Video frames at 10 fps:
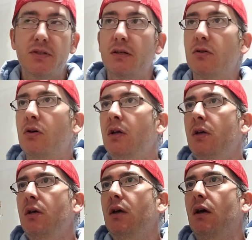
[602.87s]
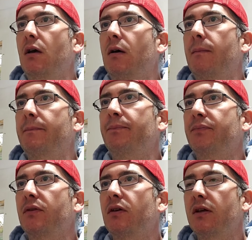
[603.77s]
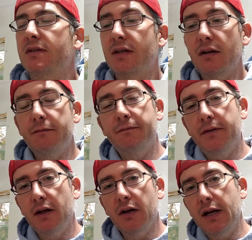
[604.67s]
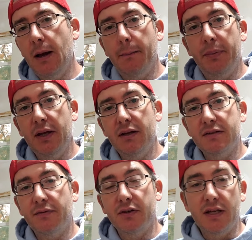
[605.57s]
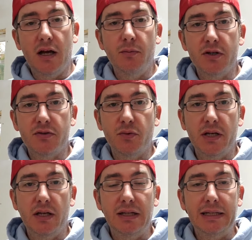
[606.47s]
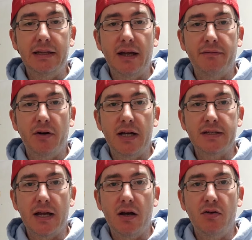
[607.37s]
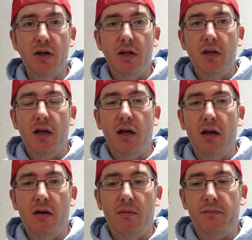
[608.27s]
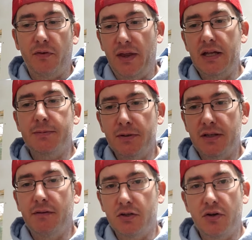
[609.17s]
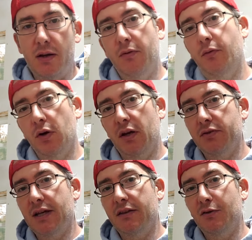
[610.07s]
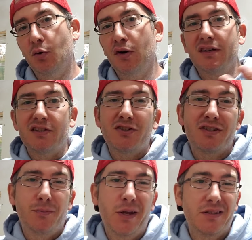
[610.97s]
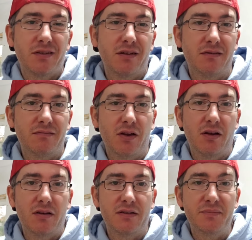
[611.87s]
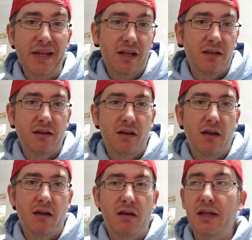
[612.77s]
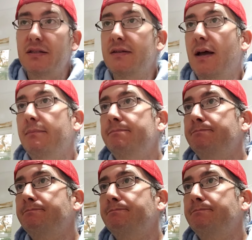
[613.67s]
So it's going to vary a bit as far as how much we clean that frass out for that specific tray before it goes out the door, because it just depends on demand at the time.